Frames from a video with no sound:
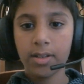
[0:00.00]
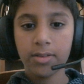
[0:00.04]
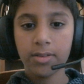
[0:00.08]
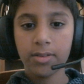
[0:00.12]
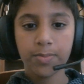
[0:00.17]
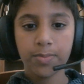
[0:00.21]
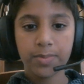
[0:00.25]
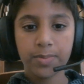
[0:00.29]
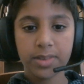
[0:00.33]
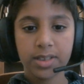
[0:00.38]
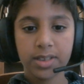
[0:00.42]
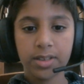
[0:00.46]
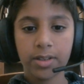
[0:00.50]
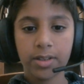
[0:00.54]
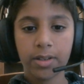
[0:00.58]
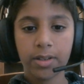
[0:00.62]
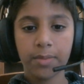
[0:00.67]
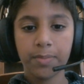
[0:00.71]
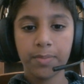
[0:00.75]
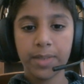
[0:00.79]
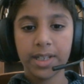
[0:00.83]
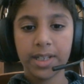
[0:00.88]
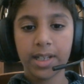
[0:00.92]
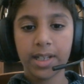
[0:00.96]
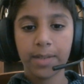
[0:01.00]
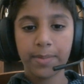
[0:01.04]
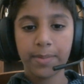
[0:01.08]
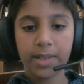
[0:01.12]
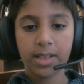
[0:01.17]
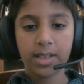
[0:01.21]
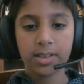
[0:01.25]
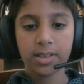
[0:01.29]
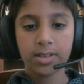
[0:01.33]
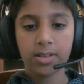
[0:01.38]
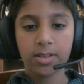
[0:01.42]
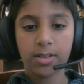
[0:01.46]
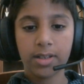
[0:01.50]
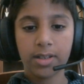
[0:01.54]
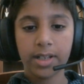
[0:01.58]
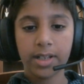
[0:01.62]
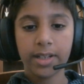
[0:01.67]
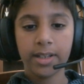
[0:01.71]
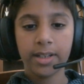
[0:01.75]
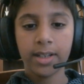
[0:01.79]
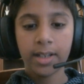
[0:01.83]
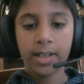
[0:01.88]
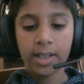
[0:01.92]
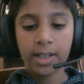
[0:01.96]
Oops, not B capital,
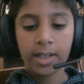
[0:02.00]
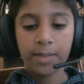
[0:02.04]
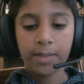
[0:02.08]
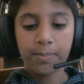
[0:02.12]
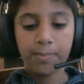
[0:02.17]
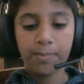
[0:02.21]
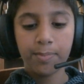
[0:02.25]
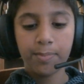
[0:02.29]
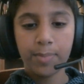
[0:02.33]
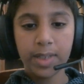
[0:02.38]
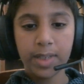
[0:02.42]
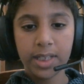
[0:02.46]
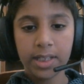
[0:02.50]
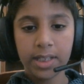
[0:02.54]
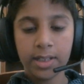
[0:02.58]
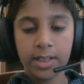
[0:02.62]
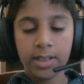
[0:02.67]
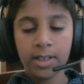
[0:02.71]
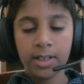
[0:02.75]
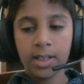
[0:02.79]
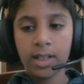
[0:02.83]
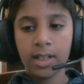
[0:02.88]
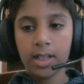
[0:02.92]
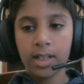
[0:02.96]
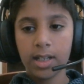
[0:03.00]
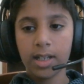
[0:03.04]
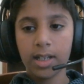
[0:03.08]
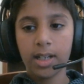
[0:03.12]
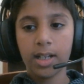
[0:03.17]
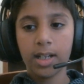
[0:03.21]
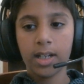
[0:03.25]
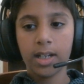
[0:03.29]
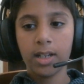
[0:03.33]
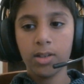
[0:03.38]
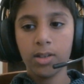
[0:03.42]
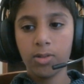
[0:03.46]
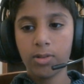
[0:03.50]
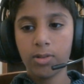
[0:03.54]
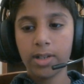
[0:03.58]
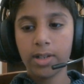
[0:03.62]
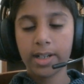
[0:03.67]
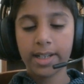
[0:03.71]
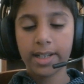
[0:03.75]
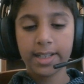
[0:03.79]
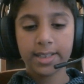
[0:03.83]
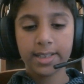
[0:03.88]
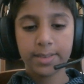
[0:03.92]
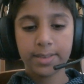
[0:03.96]
sorry. B,
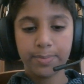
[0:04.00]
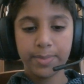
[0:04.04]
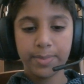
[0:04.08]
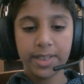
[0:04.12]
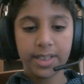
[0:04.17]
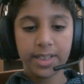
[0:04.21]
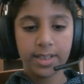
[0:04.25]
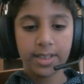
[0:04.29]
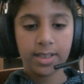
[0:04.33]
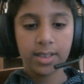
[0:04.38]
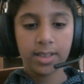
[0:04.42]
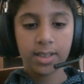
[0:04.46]
lowercase b.